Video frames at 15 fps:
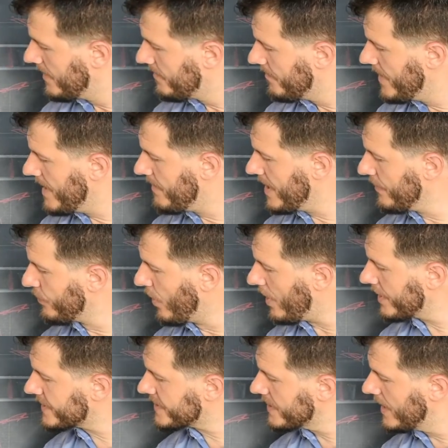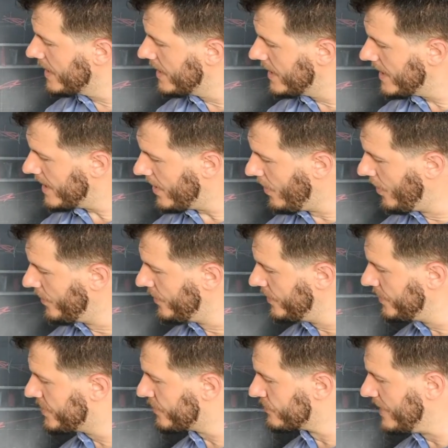maybe works
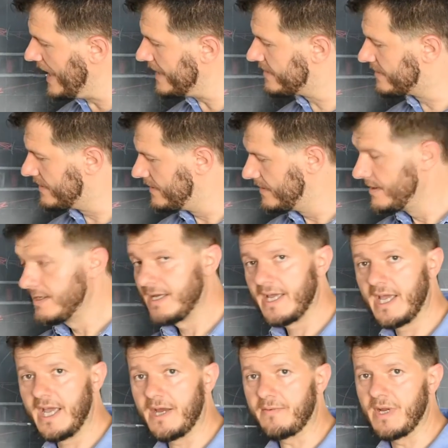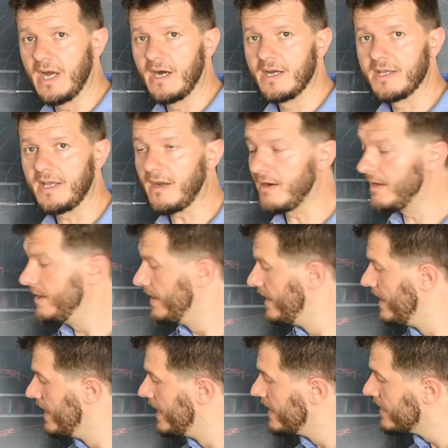on the red area here.
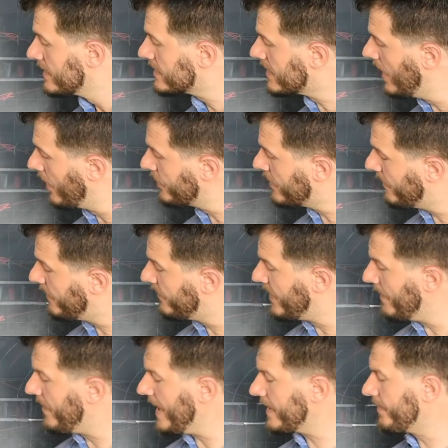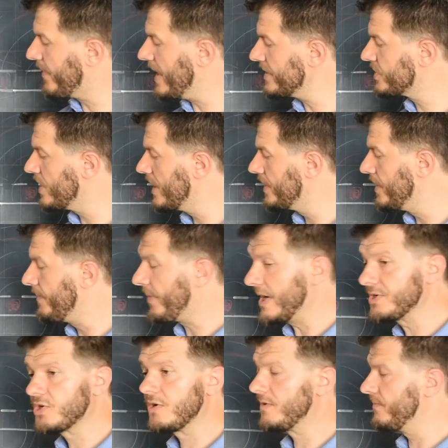So the back pressure, the
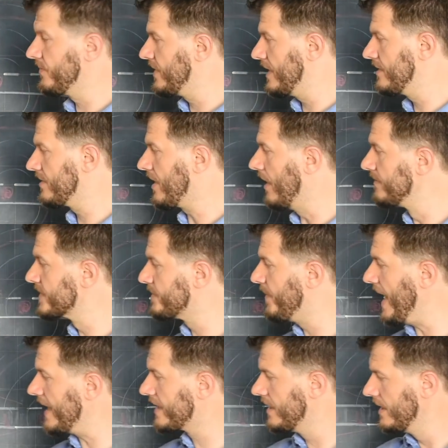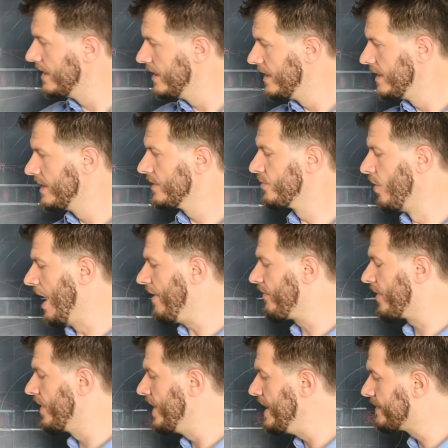pressure that comes back to
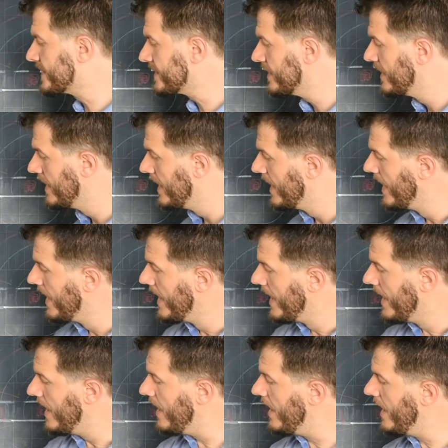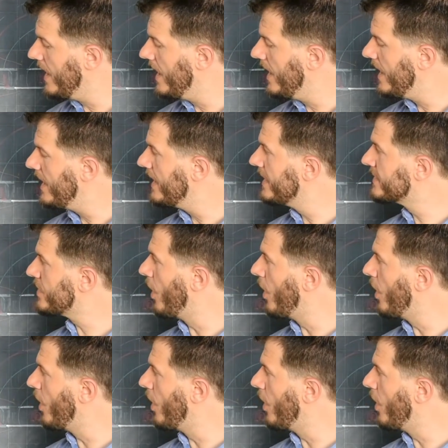our lips, is